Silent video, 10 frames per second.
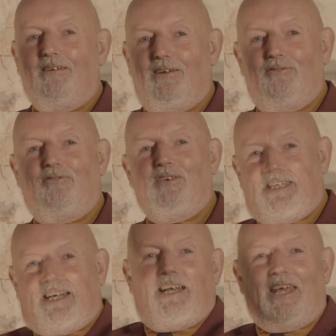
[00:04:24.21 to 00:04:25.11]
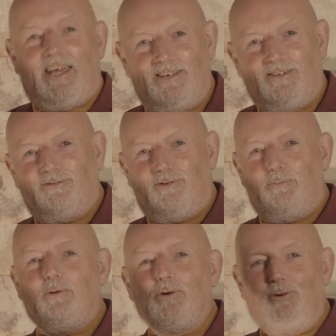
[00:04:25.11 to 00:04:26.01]
and physically
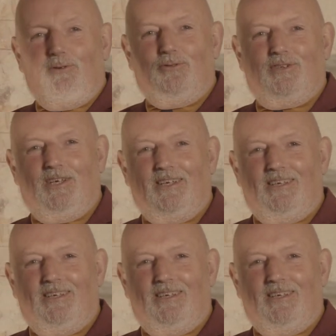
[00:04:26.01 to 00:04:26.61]
removed